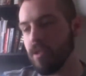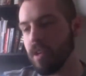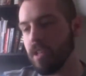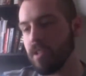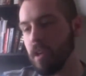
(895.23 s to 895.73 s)
You
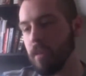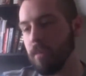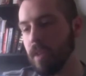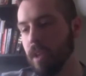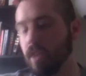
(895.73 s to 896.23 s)
get
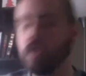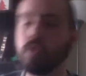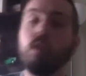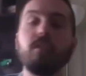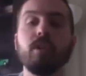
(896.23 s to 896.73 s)
the
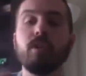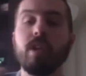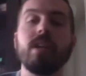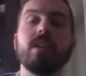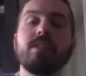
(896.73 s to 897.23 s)
12-year-old
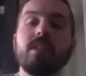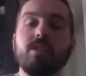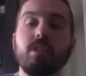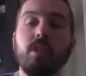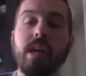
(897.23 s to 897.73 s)
kids that
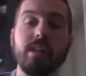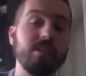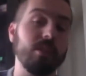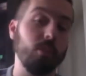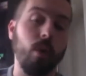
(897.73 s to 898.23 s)
took classes
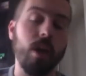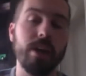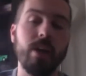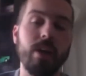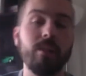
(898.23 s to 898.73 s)
at the Y
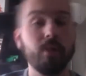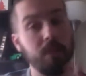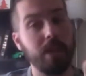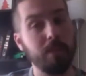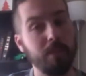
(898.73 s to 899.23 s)
and now have a
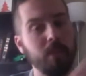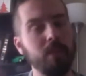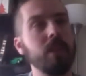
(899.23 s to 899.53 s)
black belt,